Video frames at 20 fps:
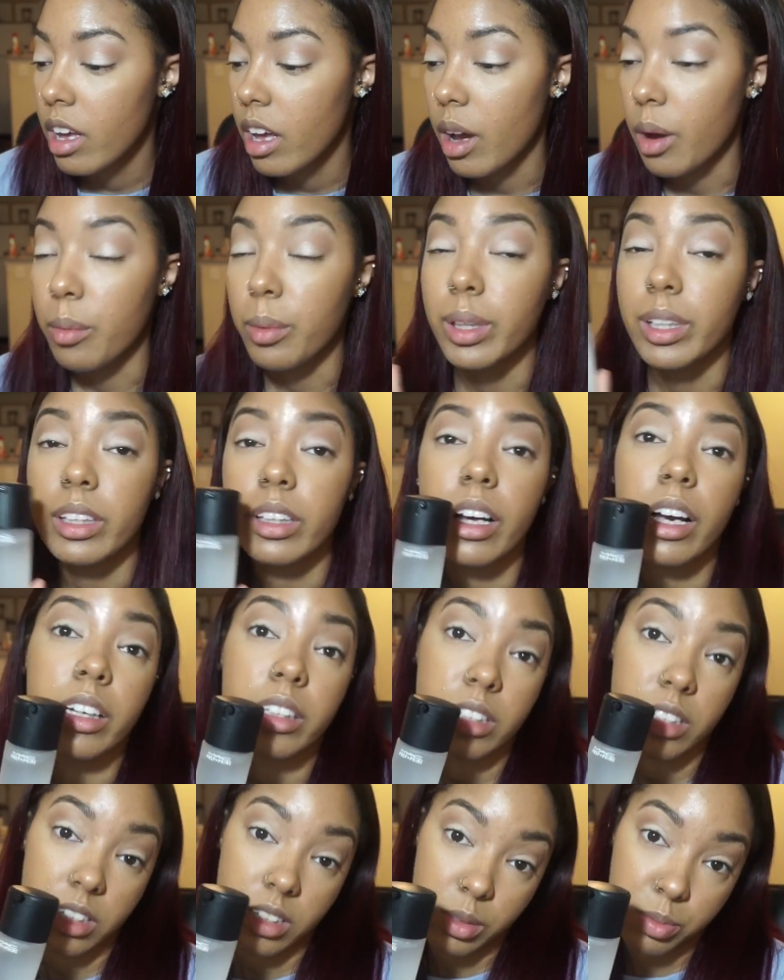I really
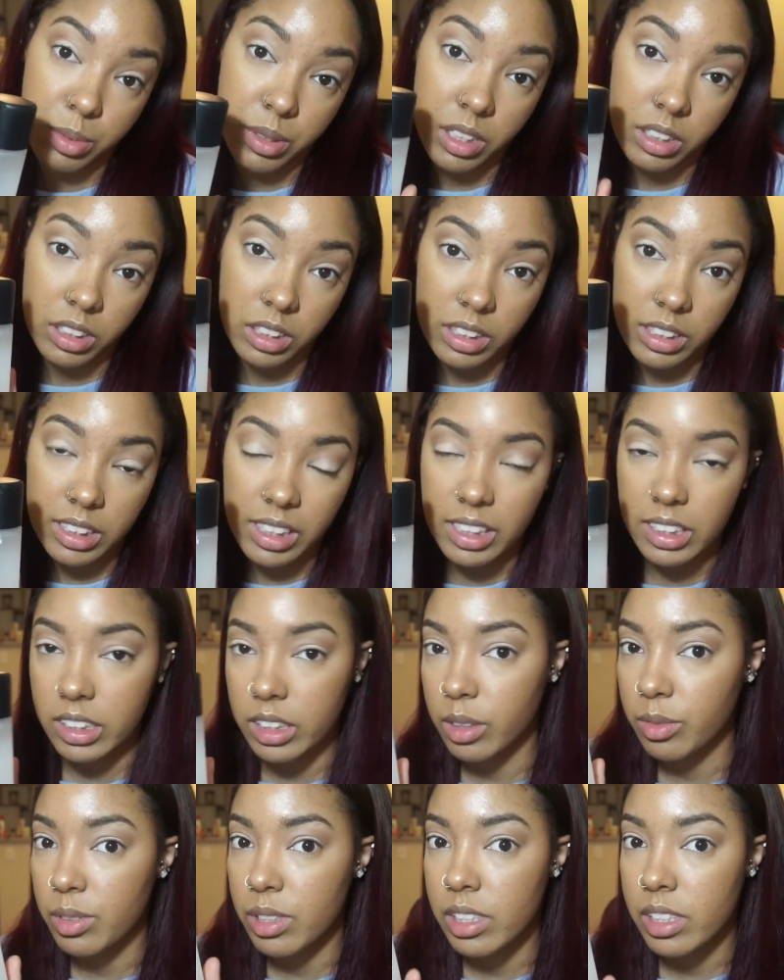like this because it says
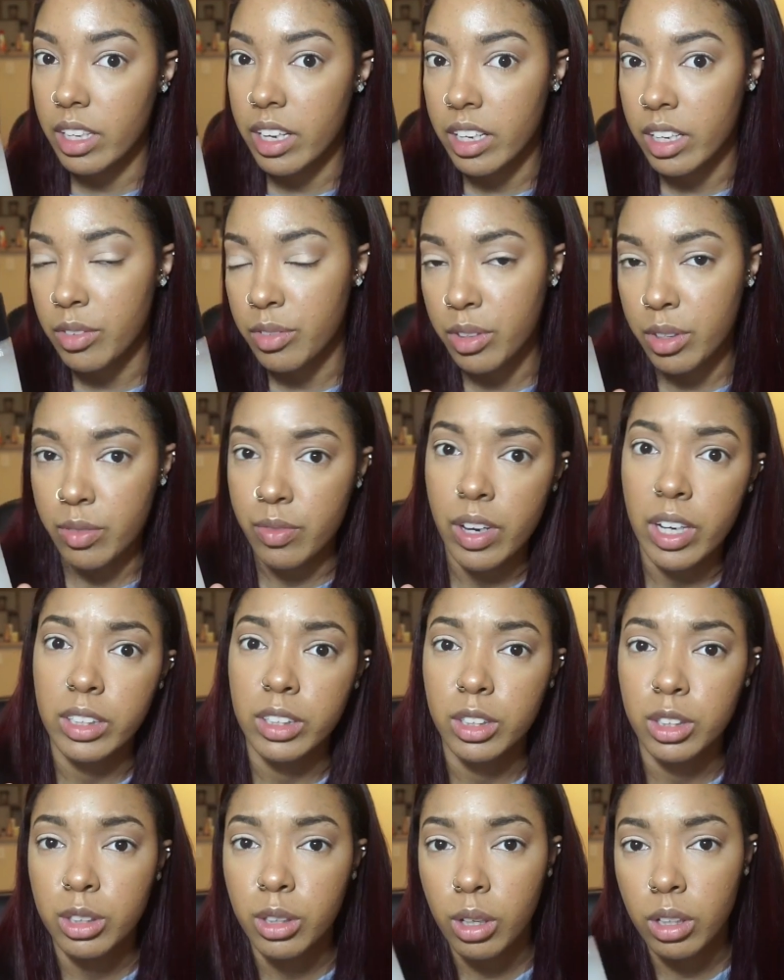everything. If your face
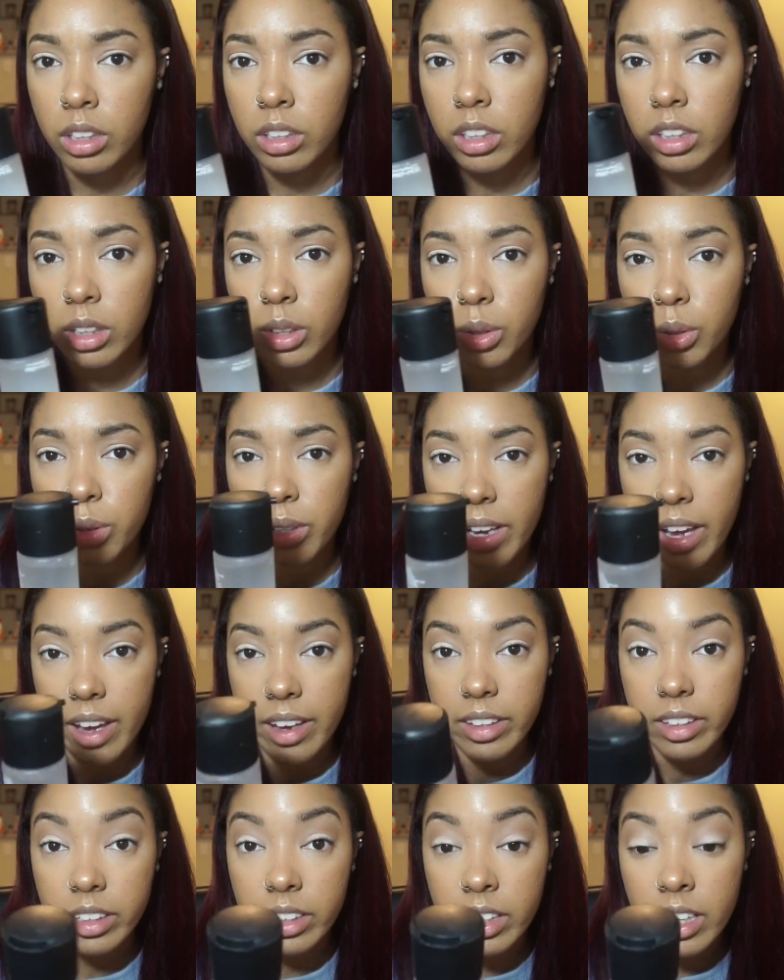is starting to look a little
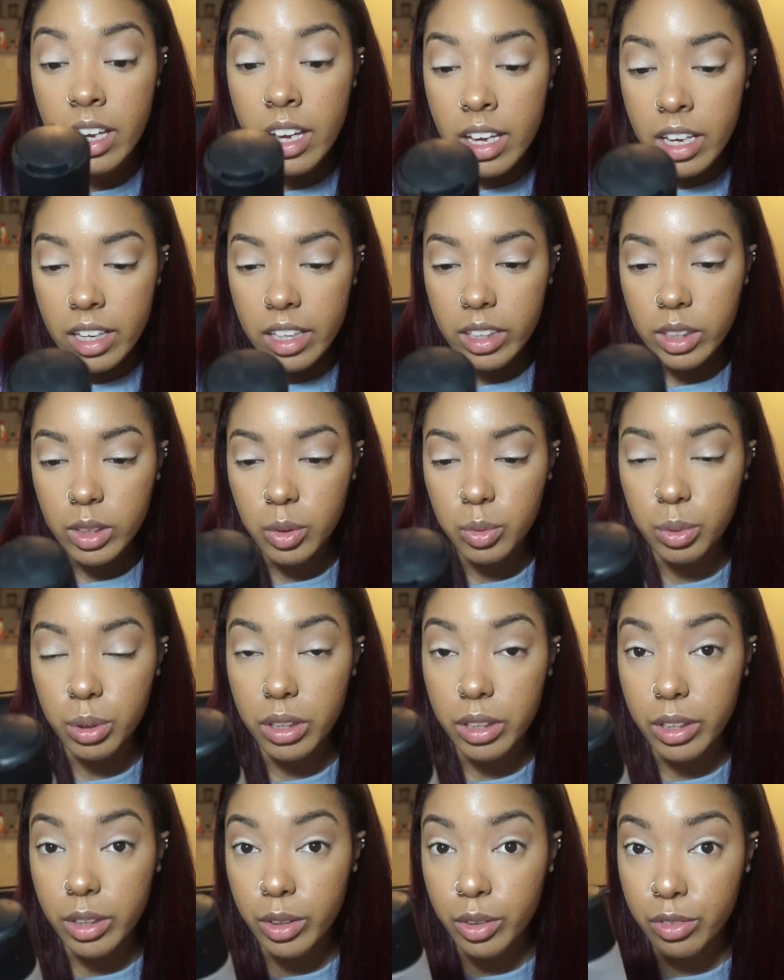cakey, it's
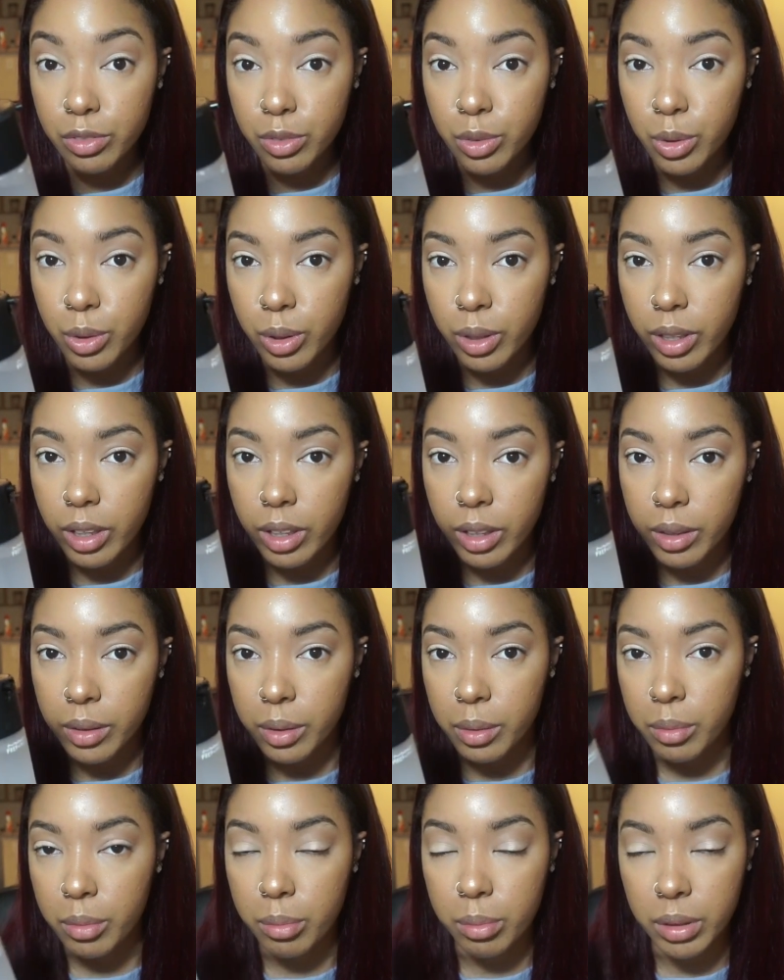really good for
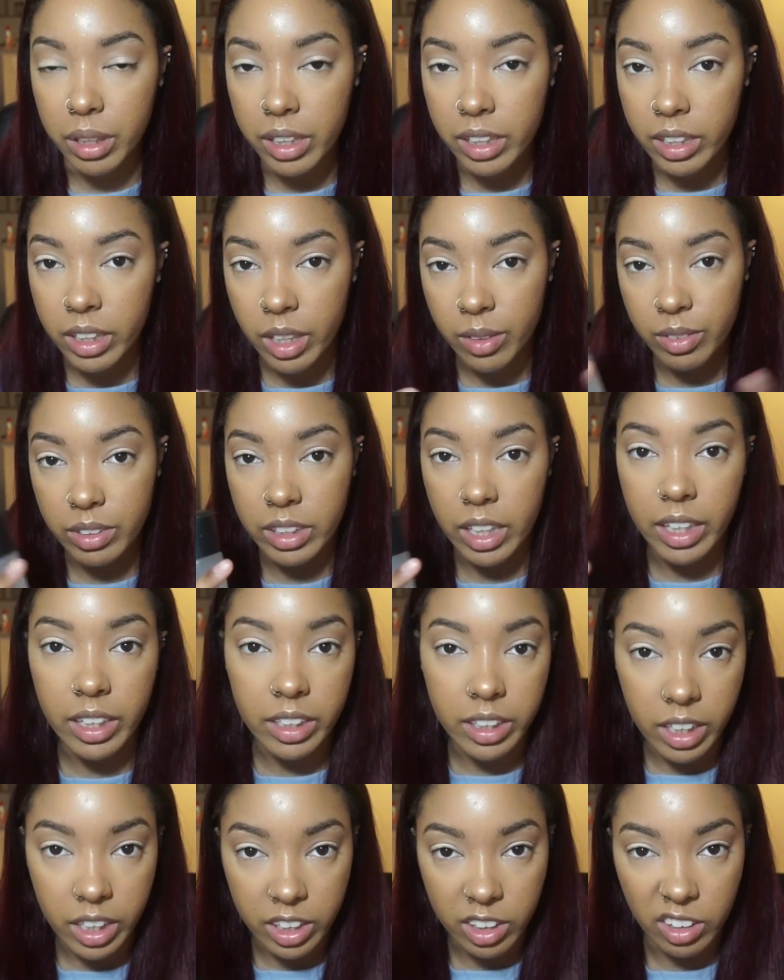blending everything
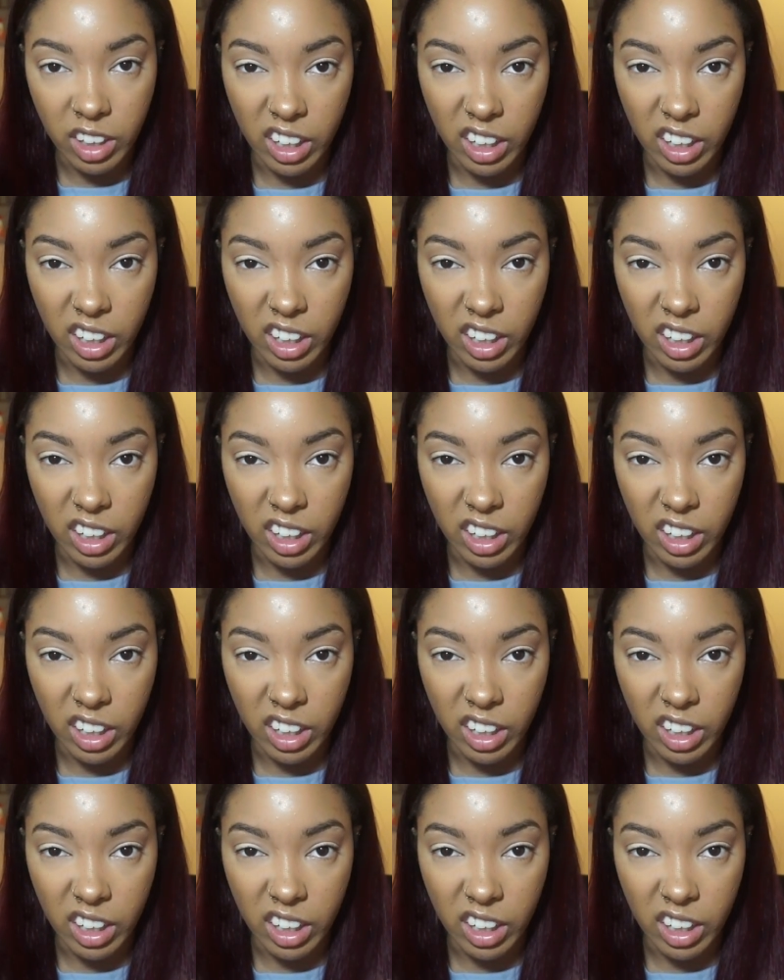together.